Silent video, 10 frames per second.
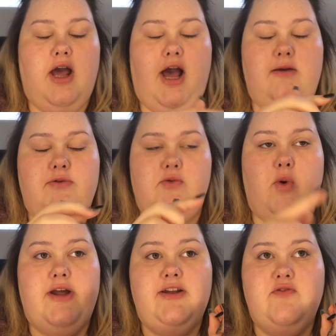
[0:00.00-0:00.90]
I've been
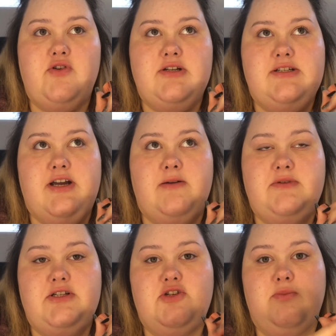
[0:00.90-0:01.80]
waiting for it to come
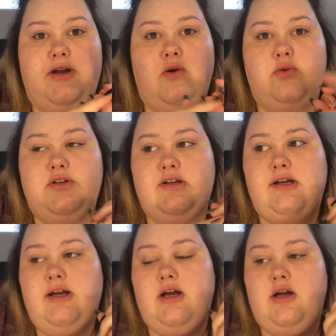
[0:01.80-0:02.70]
into my
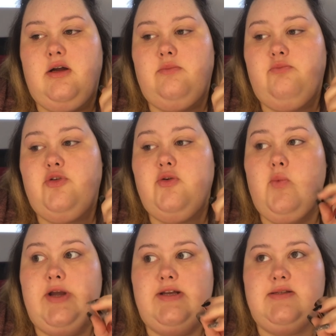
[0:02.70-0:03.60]
Ulta for
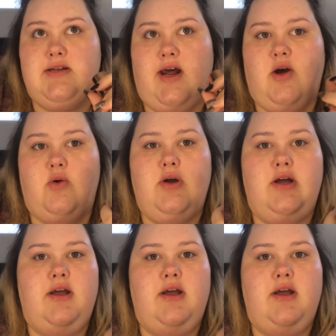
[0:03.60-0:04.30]
weeks now.